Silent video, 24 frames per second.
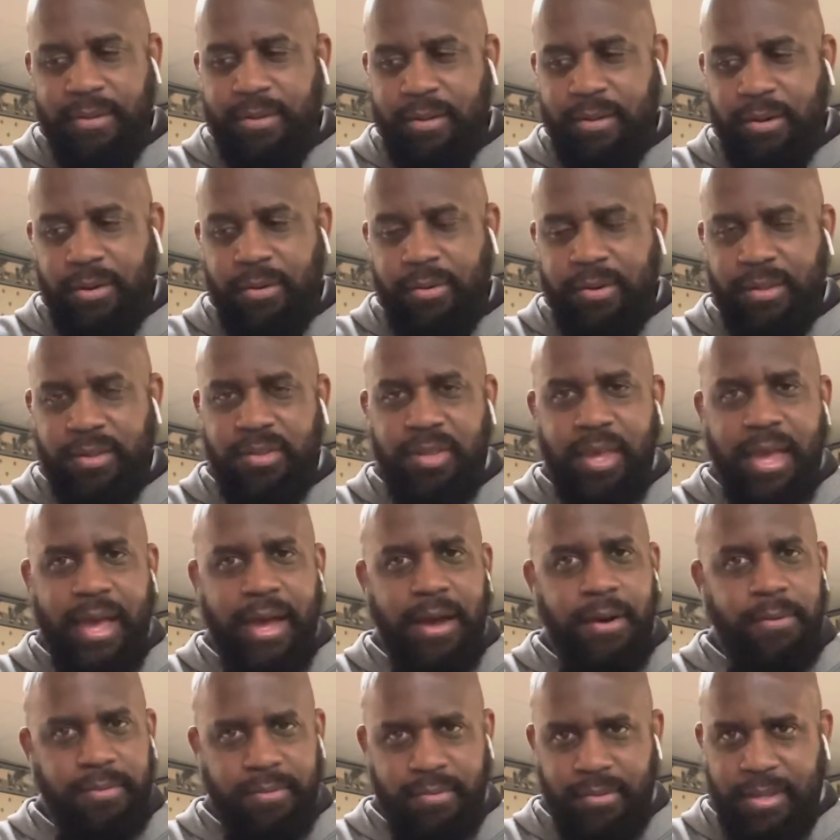you know the
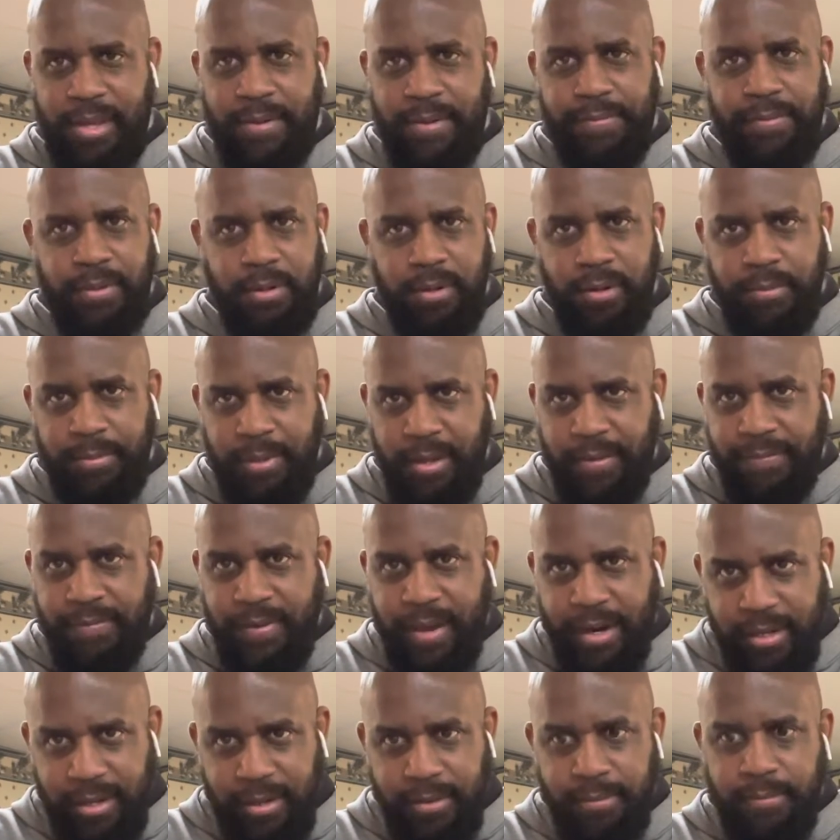sound is definitely going to be
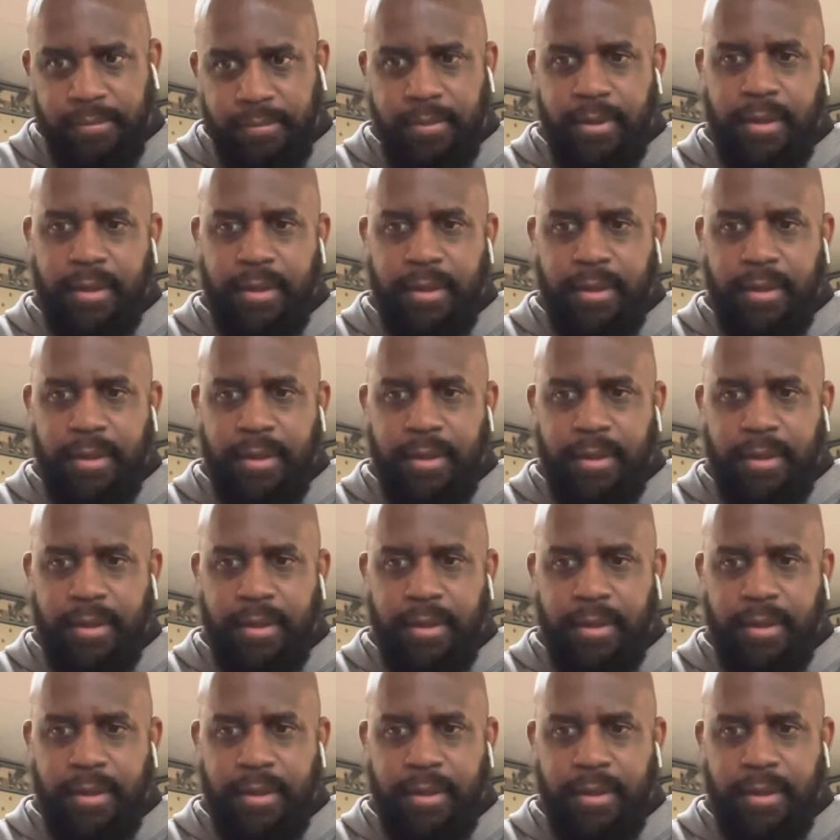affected.